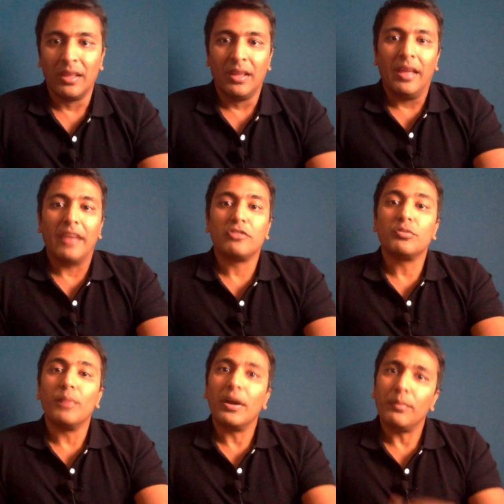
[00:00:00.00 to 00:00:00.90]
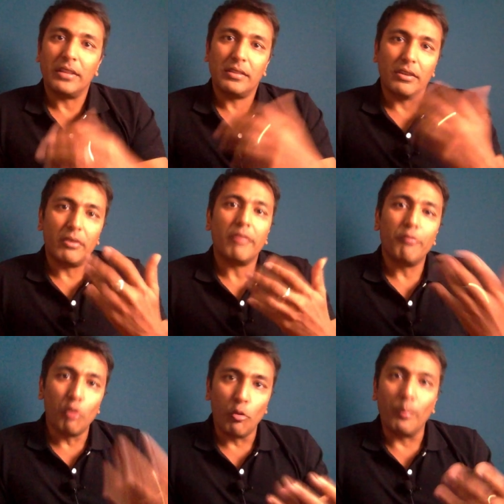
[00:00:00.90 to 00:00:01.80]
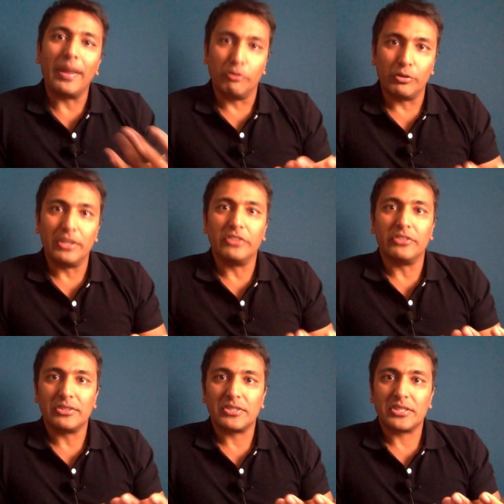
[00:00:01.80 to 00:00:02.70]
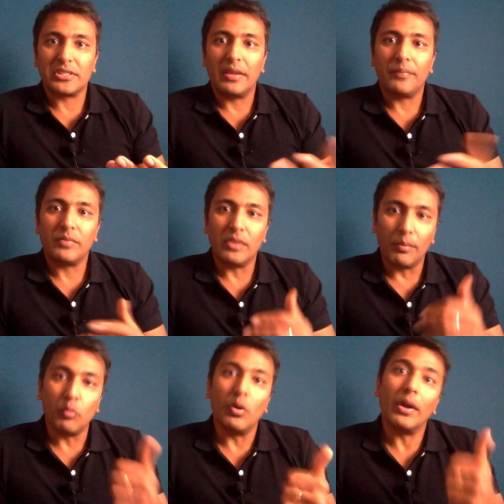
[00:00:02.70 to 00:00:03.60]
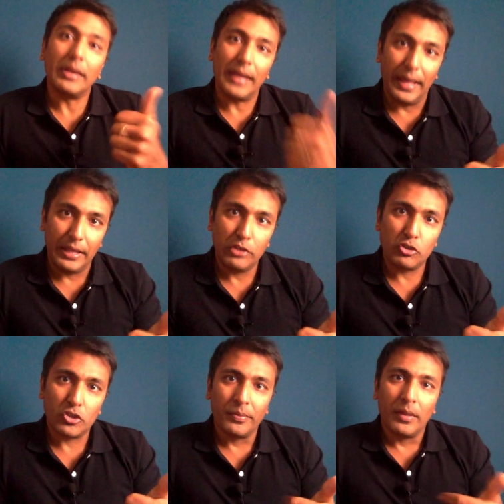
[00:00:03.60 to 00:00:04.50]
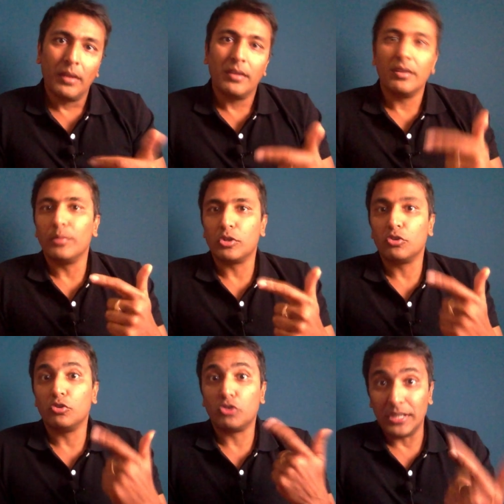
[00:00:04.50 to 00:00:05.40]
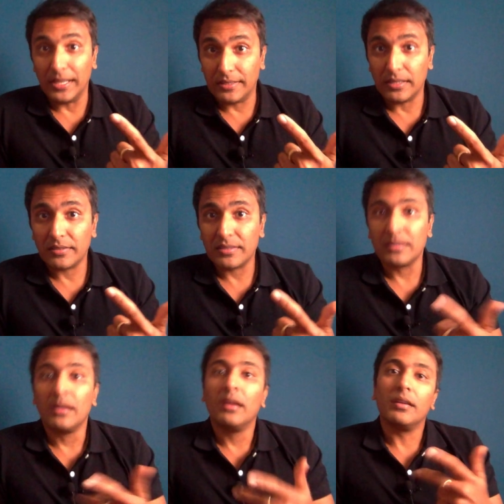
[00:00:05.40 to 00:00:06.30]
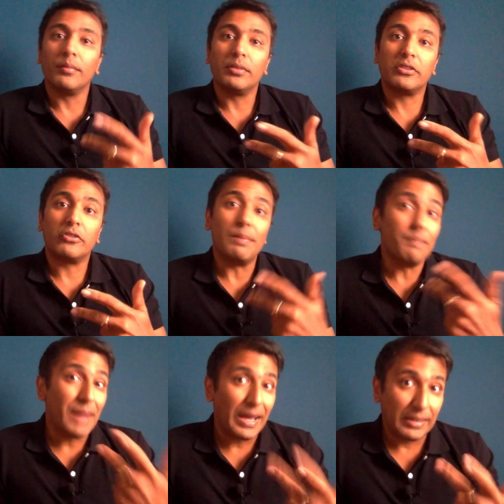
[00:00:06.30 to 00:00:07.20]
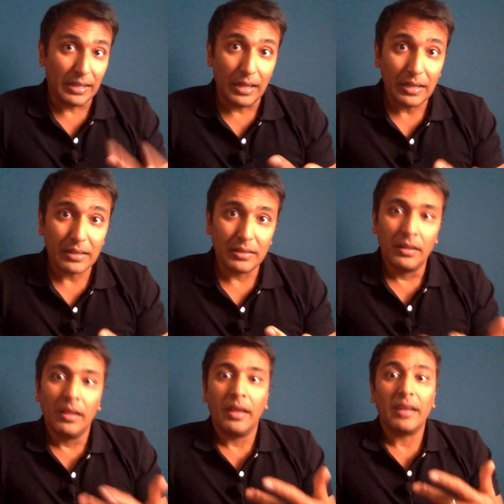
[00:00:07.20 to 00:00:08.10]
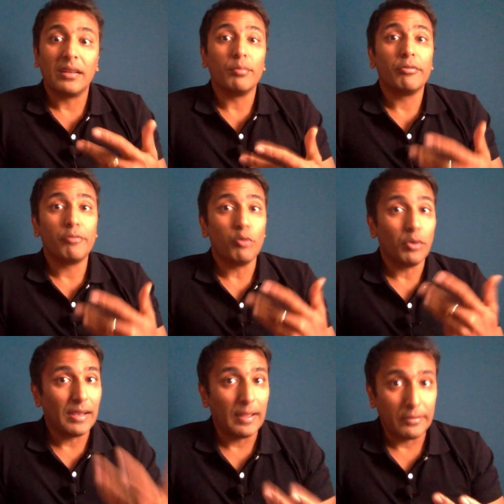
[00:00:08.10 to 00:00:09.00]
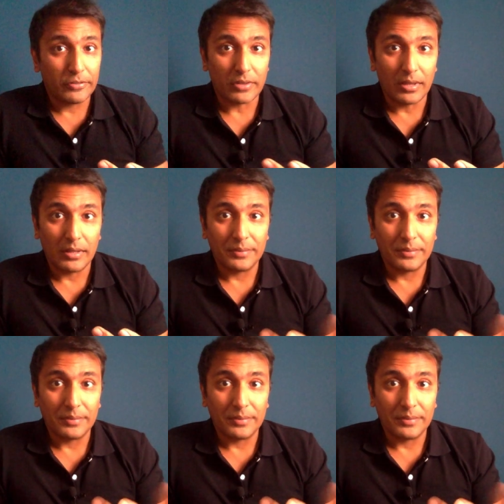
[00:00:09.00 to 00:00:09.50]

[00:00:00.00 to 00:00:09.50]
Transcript: And to my mind, there are 4 main reasons. Number 1, age. Number 2, genetics. Number 3, bad luck, and number 4, lifestyle.